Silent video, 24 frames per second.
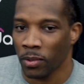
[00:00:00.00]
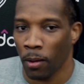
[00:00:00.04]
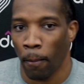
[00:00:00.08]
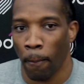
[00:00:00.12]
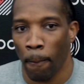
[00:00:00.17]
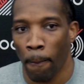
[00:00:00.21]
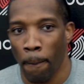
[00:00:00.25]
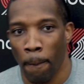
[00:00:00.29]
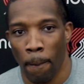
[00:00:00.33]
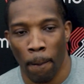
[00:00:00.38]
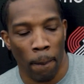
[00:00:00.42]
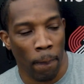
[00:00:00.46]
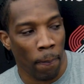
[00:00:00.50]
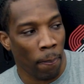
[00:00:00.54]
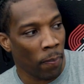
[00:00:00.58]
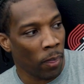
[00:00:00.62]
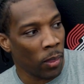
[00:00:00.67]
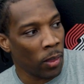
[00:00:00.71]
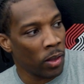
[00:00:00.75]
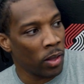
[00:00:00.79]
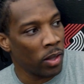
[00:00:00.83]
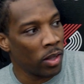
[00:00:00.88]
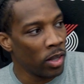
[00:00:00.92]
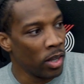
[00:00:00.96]
How's your Achilles
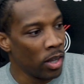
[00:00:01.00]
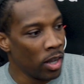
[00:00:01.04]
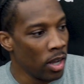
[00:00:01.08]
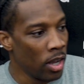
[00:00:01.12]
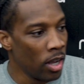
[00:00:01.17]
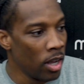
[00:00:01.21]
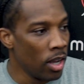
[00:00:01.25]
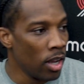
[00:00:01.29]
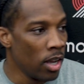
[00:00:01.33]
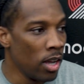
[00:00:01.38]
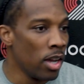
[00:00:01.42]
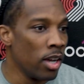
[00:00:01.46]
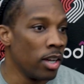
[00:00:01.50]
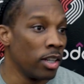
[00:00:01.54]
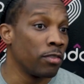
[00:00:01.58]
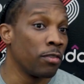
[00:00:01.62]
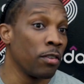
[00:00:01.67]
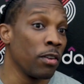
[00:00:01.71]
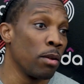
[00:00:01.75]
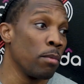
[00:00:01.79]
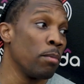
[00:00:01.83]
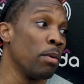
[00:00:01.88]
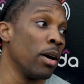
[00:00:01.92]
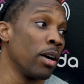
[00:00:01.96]
feel? It's
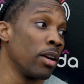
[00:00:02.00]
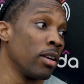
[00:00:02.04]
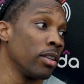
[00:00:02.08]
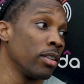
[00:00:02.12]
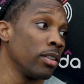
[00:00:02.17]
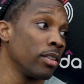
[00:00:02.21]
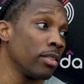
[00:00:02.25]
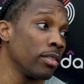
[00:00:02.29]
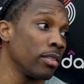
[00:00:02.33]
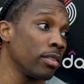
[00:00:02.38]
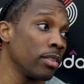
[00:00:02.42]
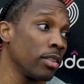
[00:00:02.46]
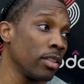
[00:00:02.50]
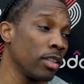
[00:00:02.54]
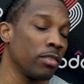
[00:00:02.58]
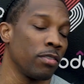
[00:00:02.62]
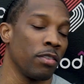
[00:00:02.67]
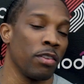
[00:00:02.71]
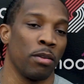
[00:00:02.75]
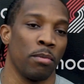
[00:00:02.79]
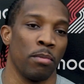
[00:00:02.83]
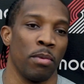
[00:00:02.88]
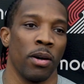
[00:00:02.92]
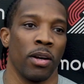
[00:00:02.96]
feeling better. It's
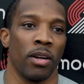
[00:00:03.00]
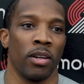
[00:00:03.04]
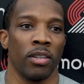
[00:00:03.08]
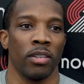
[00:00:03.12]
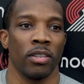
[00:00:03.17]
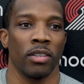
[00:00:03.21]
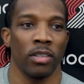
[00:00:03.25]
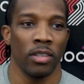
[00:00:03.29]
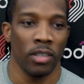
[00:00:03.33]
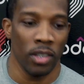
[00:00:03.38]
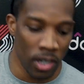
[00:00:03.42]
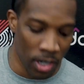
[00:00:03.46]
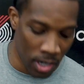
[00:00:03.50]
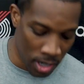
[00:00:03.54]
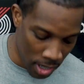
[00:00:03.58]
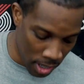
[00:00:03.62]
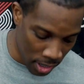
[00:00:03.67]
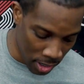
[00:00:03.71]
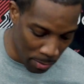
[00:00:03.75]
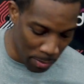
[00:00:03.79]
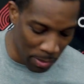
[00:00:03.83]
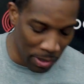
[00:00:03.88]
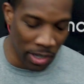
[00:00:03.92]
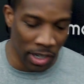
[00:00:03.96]
feeling better. Uh,
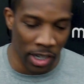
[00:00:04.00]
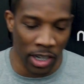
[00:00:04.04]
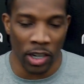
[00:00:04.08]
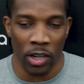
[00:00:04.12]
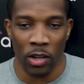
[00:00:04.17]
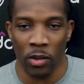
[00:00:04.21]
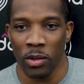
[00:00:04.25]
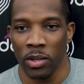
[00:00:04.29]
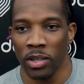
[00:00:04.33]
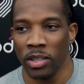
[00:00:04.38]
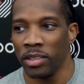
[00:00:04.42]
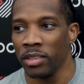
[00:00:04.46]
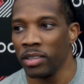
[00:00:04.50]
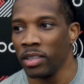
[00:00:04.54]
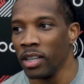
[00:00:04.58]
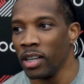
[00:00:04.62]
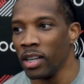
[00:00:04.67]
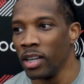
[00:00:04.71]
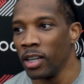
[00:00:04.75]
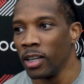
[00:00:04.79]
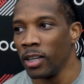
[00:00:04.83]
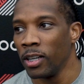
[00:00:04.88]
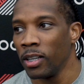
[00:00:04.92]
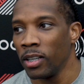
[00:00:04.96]
it's been lingering.
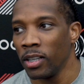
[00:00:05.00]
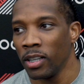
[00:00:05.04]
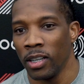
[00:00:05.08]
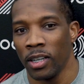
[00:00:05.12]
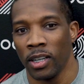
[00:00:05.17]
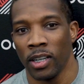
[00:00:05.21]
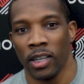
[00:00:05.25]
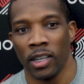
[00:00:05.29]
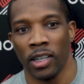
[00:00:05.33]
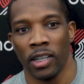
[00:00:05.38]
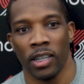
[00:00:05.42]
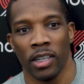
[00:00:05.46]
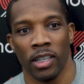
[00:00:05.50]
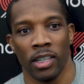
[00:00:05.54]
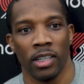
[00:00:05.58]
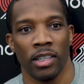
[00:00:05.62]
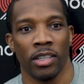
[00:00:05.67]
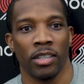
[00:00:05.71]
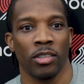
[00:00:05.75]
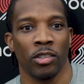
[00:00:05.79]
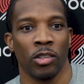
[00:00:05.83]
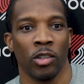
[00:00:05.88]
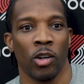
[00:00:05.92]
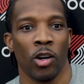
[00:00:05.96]

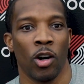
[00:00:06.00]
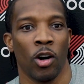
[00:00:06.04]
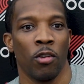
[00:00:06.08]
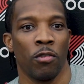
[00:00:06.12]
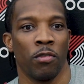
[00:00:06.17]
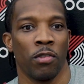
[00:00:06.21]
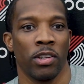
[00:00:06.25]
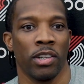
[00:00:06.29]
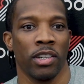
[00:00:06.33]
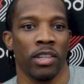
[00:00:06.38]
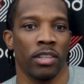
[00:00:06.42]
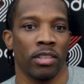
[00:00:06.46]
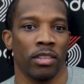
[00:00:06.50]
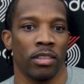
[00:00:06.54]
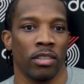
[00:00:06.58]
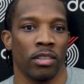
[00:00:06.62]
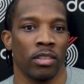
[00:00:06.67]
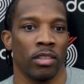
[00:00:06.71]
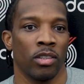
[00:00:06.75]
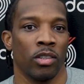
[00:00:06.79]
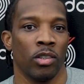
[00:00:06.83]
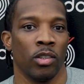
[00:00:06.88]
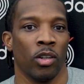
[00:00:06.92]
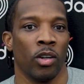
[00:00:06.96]
Uh, you know, hopefully,
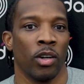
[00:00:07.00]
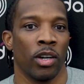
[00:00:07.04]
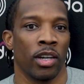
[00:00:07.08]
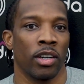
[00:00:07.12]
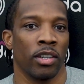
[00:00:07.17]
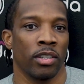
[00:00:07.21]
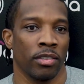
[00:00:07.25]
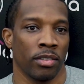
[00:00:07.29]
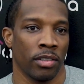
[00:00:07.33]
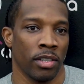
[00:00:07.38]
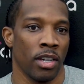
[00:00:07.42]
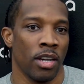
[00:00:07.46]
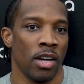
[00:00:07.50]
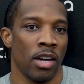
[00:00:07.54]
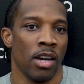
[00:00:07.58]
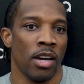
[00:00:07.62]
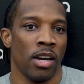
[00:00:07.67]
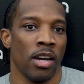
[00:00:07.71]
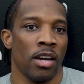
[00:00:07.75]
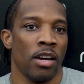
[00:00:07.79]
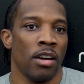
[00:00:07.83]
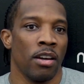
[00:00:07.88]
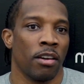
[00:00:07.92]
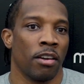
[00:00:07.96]
you know, it
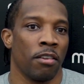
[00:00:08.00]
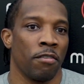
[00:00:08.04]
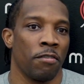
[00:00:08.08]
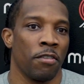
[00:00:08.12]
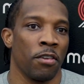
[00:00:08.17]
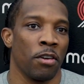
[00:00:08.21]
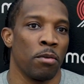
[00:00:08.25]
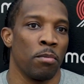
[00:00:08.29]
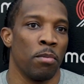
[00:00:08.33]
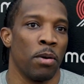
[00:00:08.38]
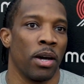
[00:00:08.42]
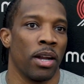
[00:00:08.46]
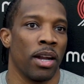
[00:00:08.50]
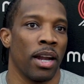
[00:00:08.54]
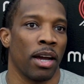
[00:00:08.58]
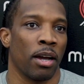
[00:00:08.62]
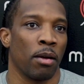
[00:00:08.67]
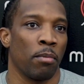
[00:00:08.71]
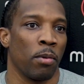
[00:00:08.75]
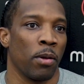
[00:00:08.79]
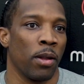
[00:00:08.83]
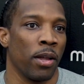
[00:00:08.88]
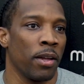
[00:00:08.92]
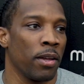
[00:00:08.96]
can feel better. I
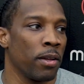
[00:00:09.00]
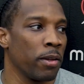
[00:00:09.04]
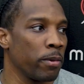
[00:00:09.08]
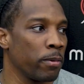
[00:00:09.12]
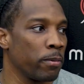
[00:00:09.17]
can play.